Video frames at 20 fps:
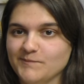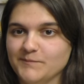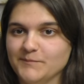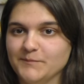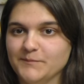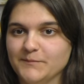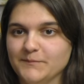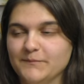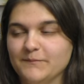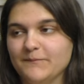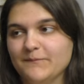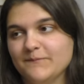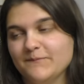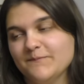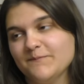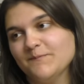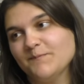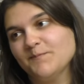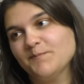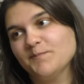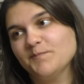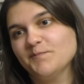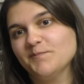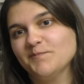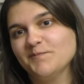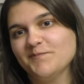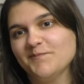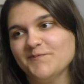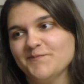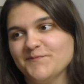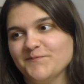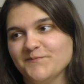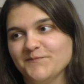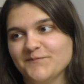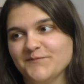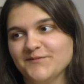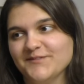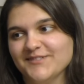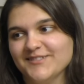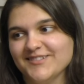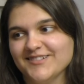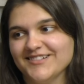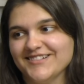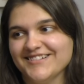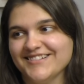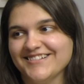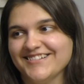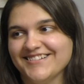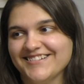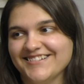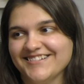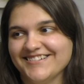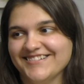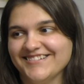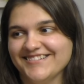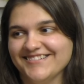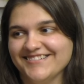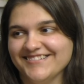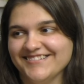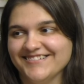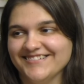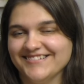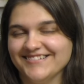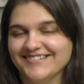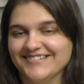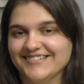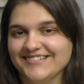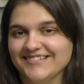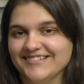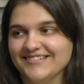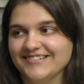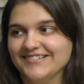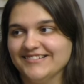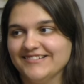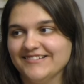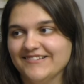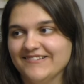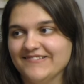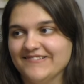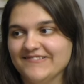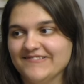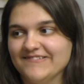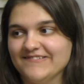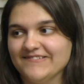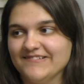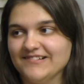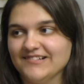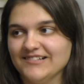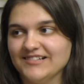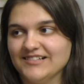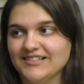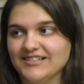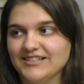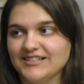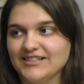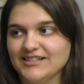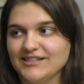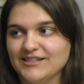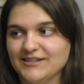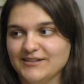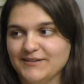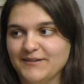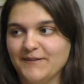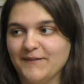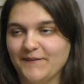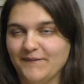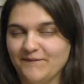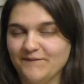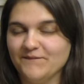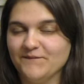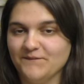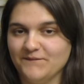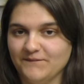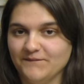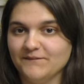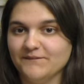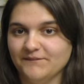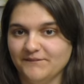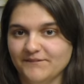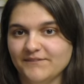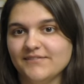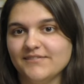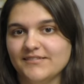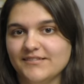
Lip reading: [no speech]